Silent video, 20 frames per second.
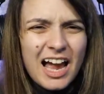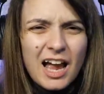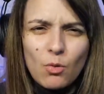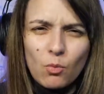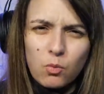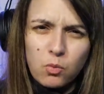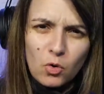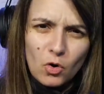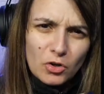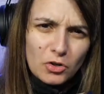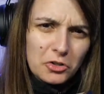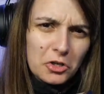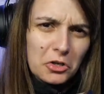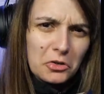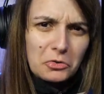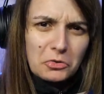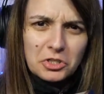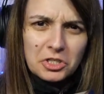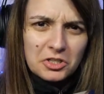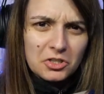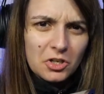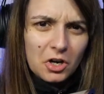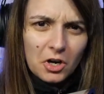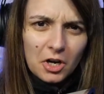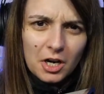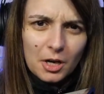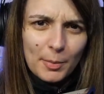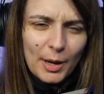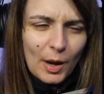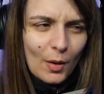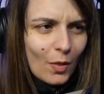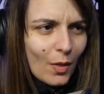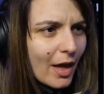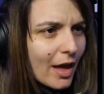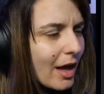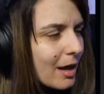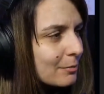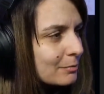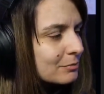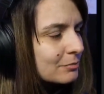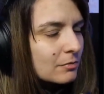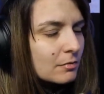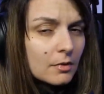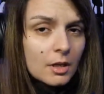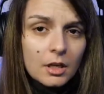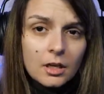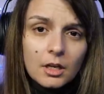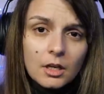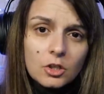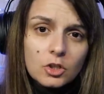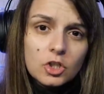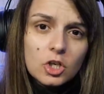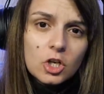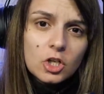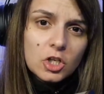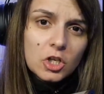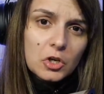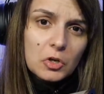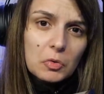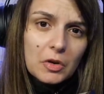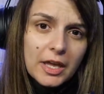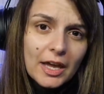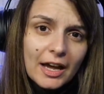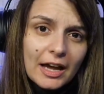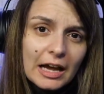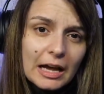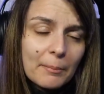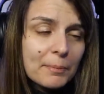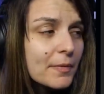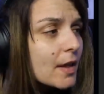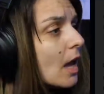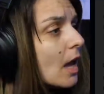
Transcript: I wonder who she's talking about there. Don't you, Kat?